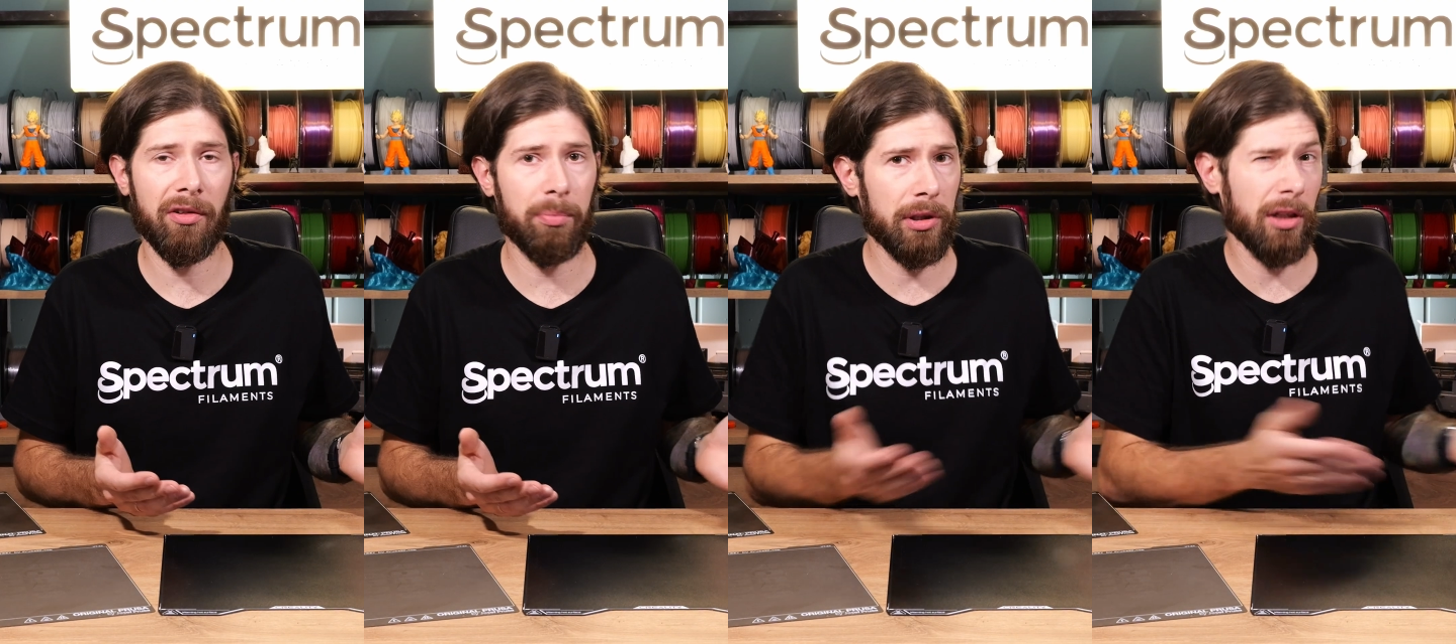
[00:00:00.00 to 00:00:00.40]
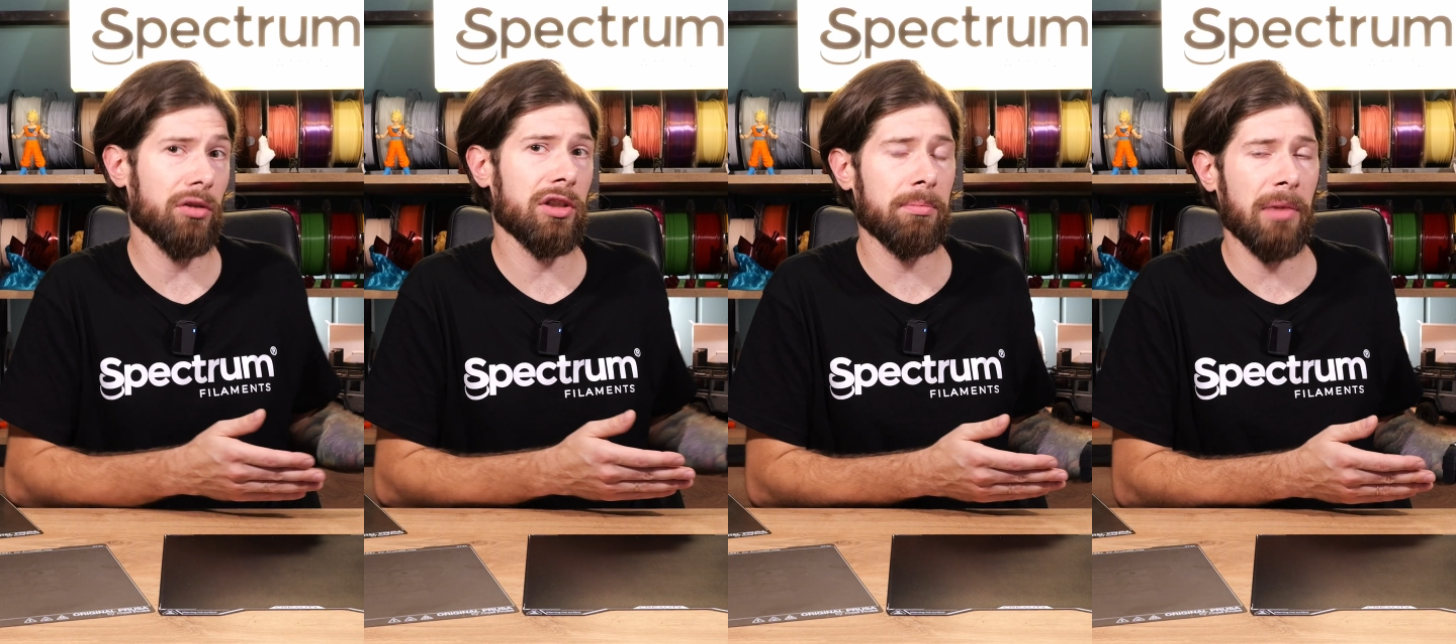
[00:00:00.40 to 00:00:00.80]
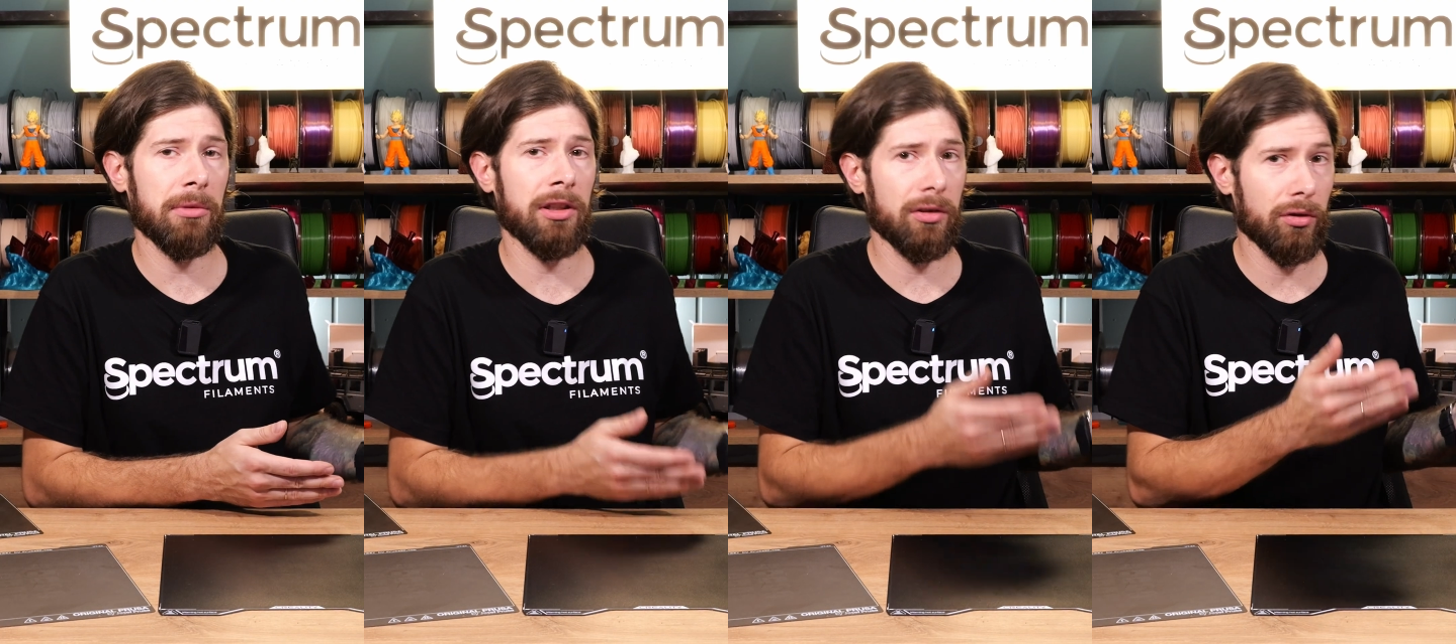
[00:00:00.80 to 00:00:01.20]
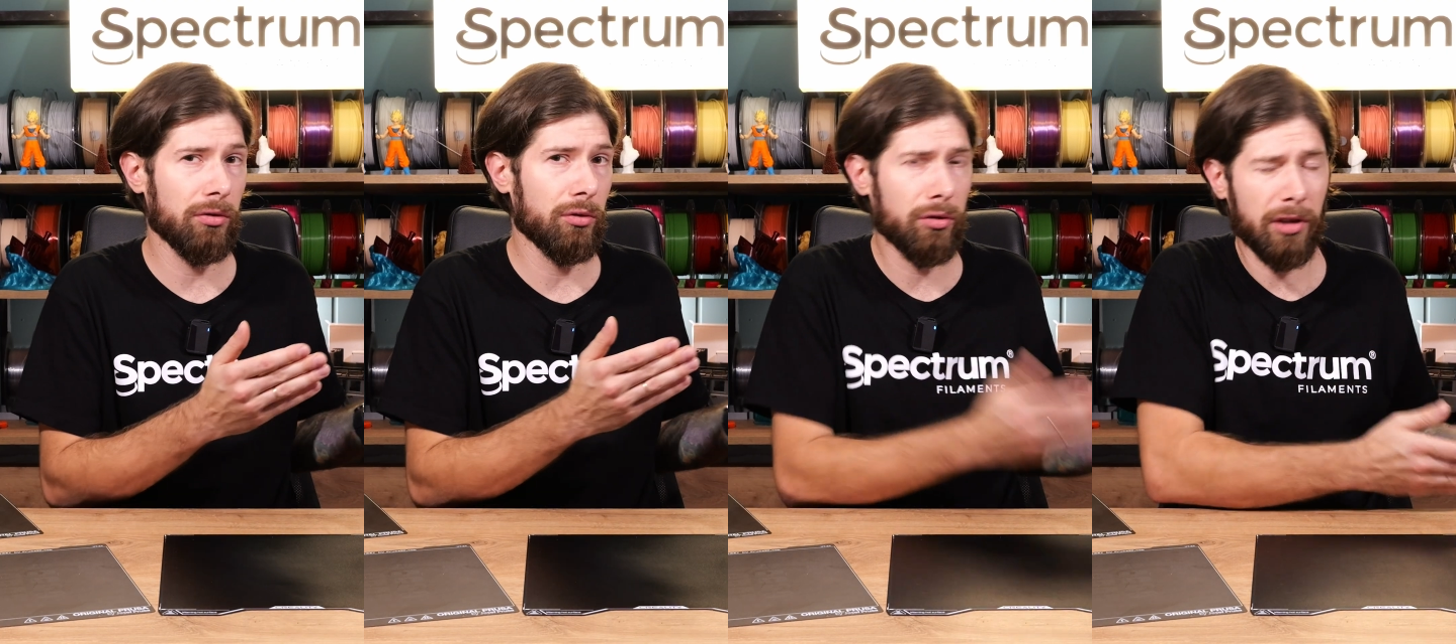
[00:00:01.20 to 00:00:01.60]
window cleaner has
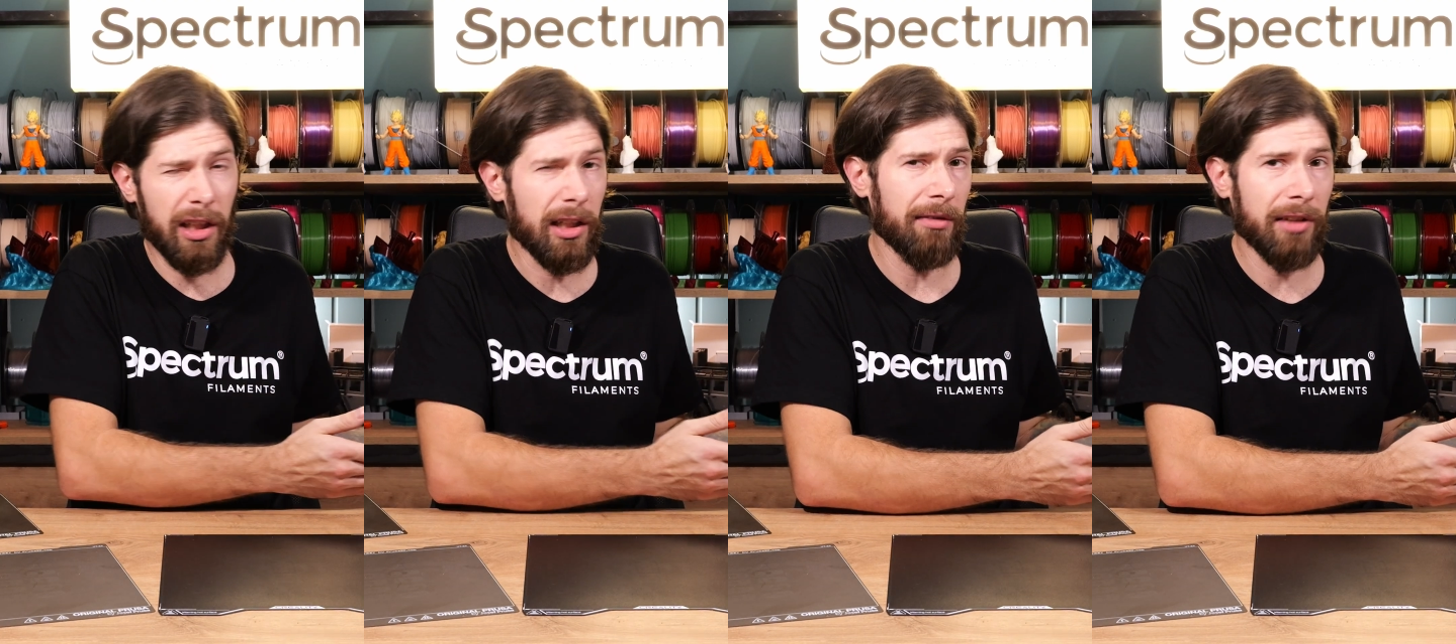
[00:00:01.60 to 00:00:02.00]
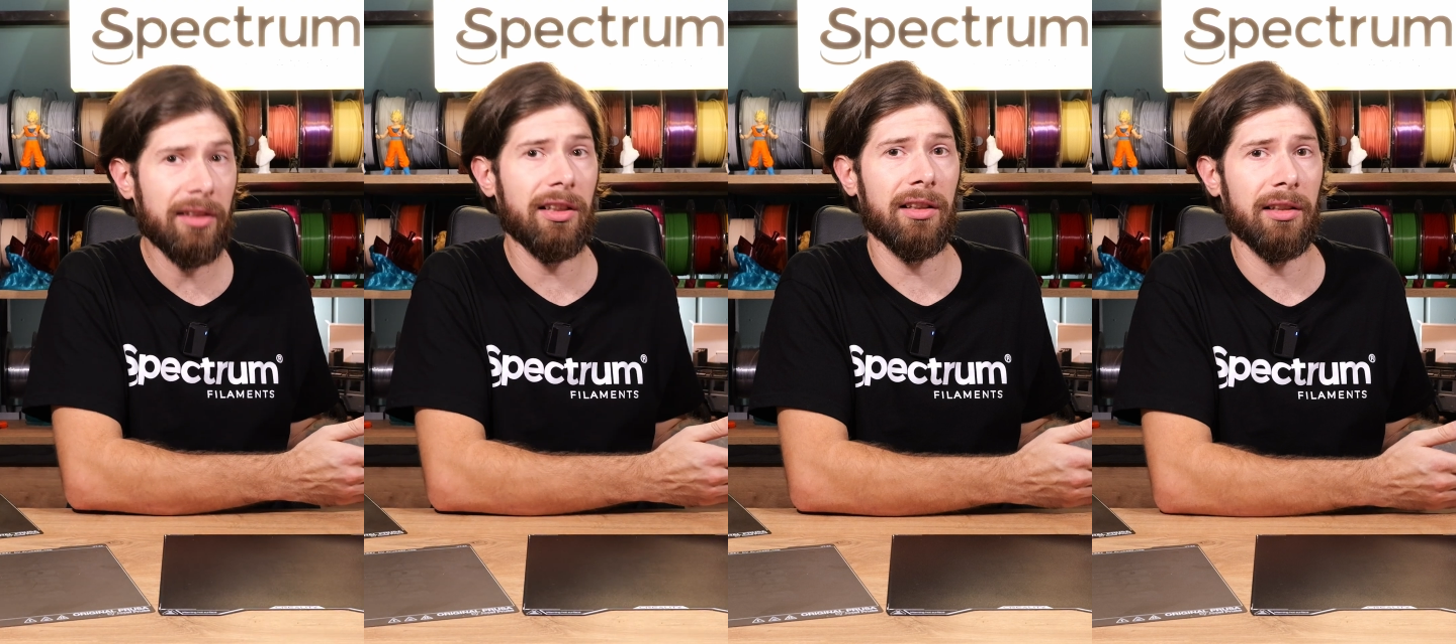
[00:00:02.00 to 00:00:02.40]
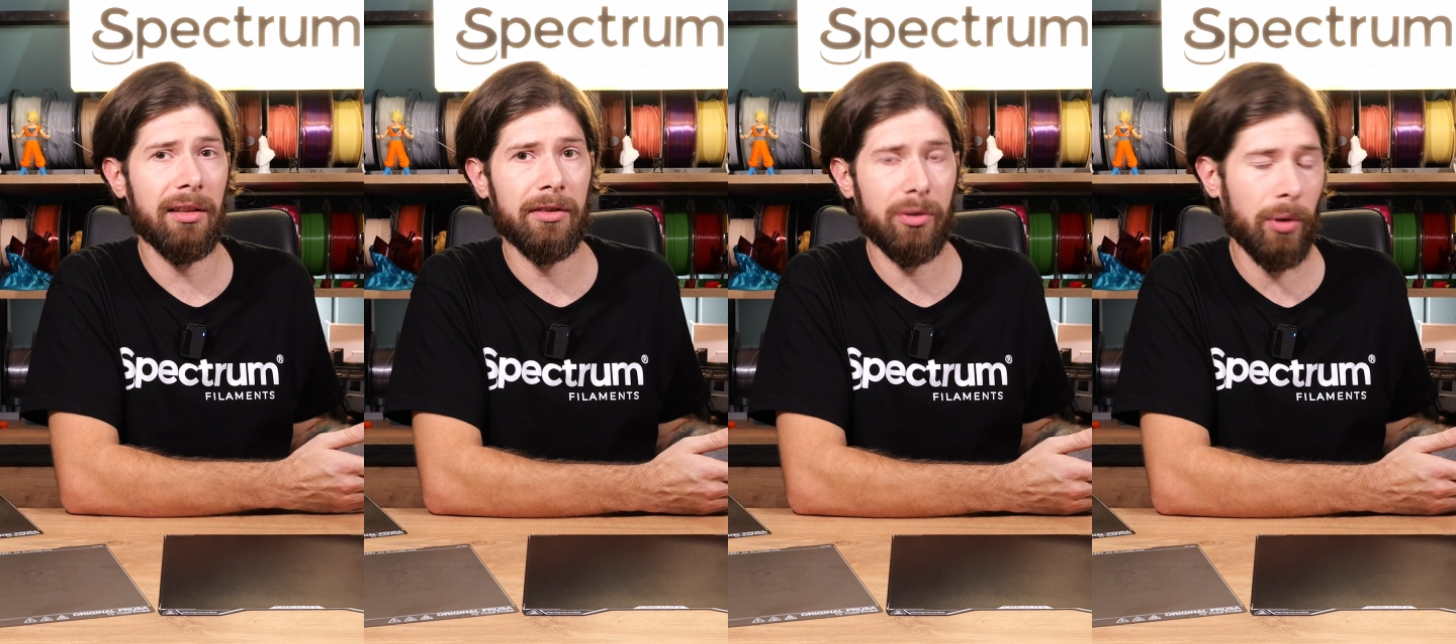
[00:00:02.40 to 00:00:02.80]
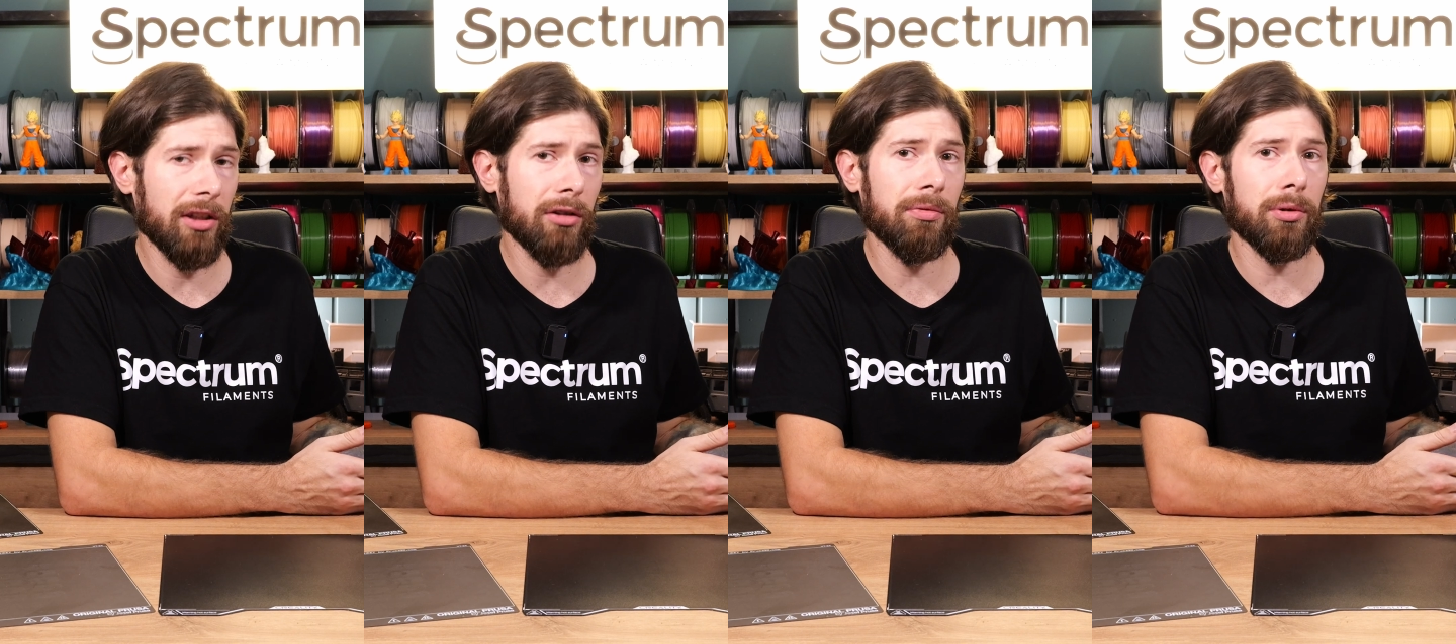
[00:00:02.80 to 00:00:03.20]
several more ingredients